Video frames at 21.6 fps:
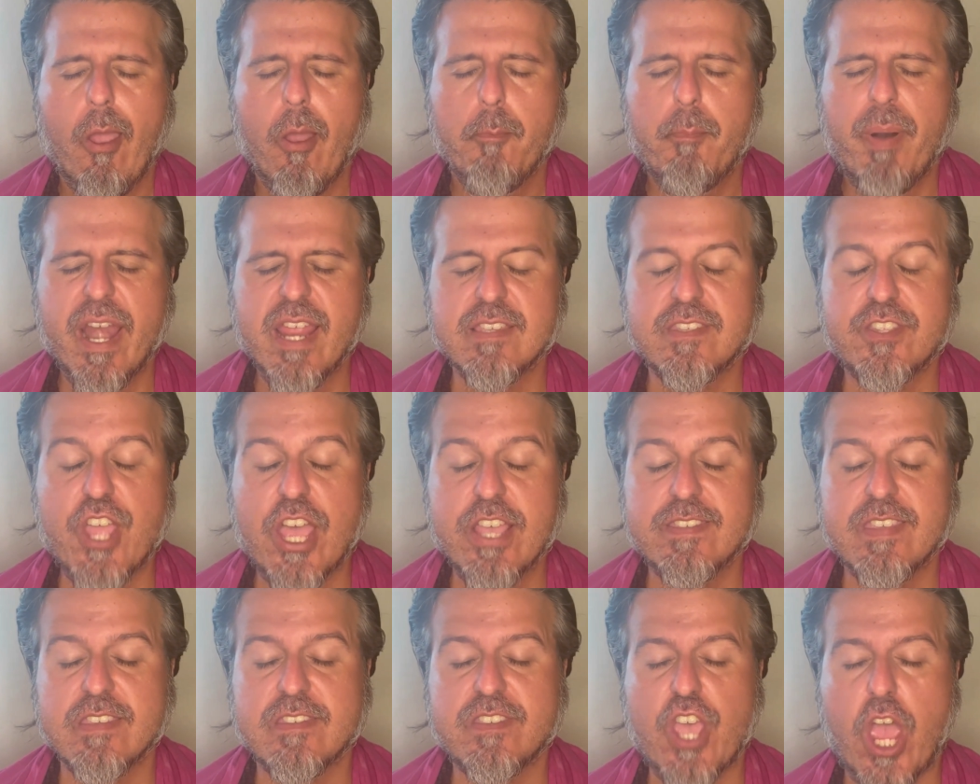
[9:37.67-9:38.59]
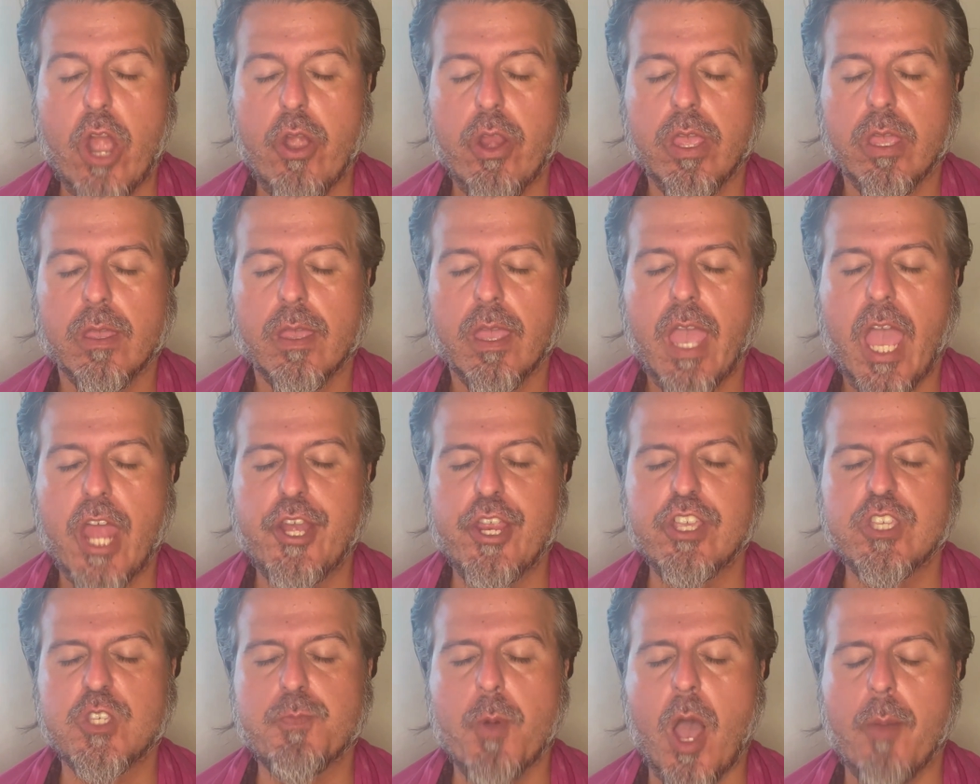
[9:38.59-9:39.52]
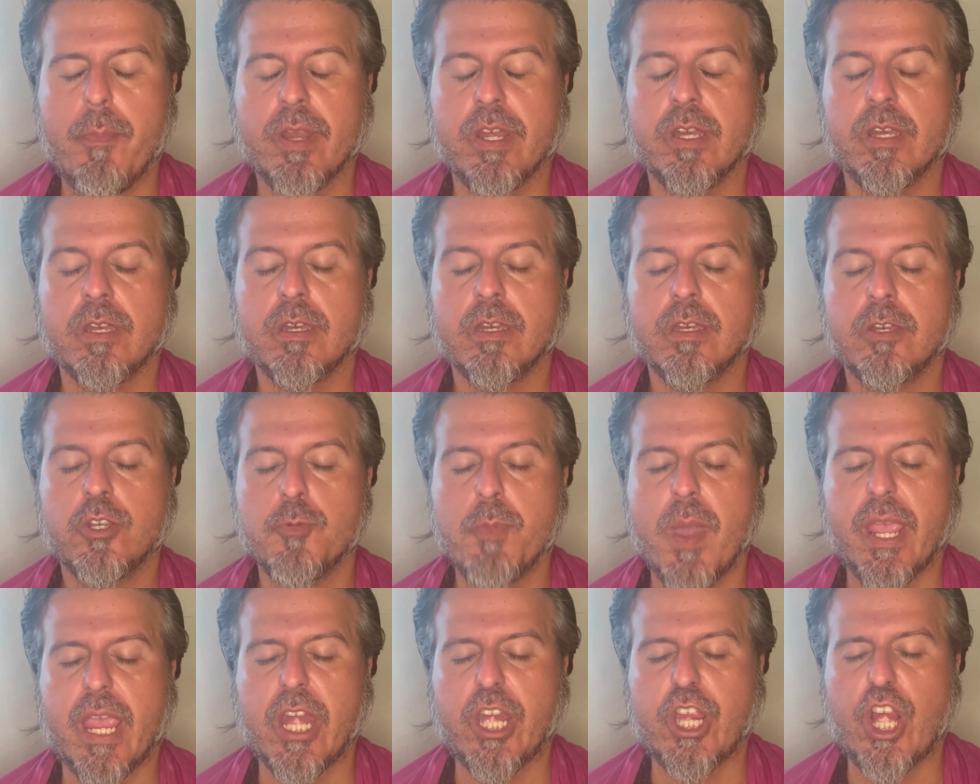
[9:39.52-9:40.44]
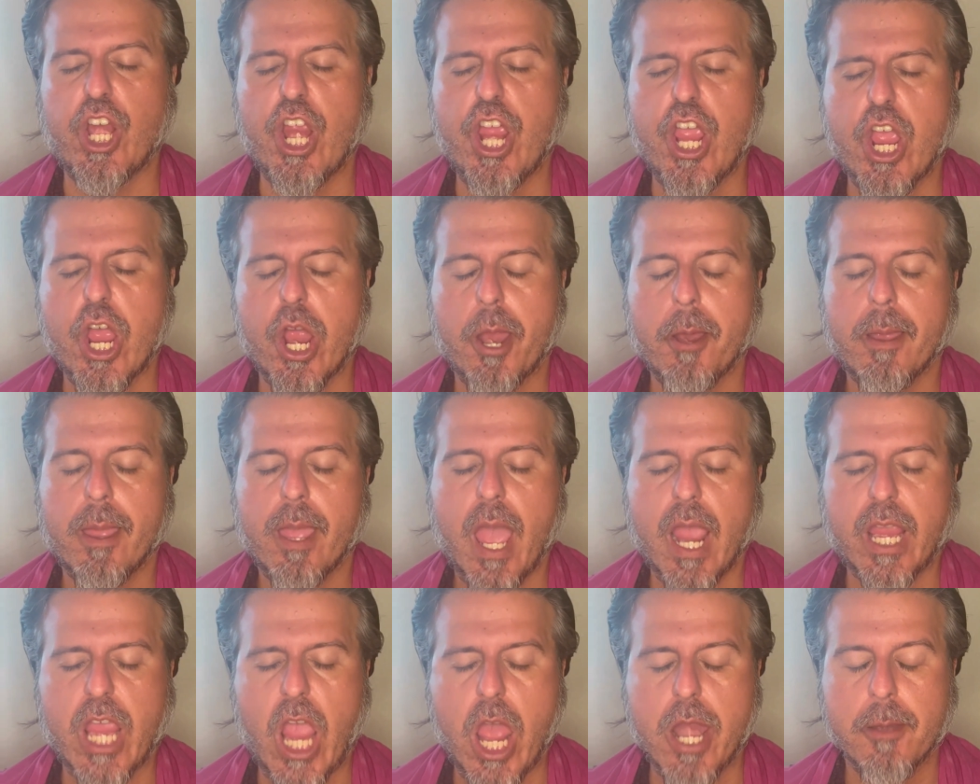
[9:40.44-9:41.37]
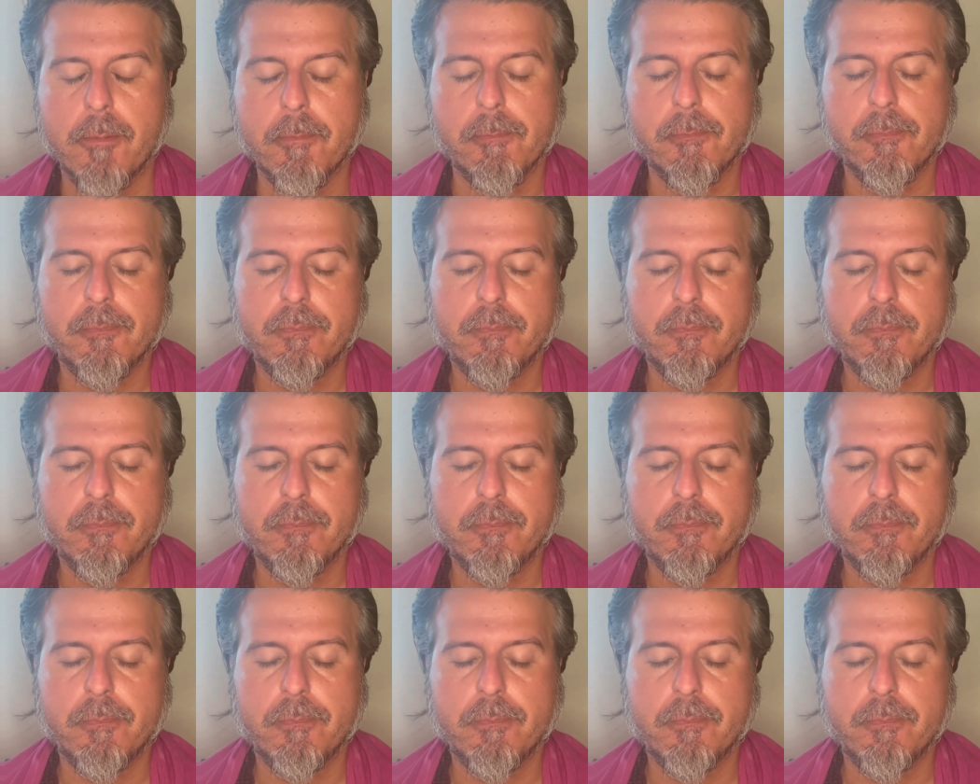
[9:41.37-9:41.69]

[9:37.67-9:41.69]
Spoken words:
but it's necessary at this moment to make it clear again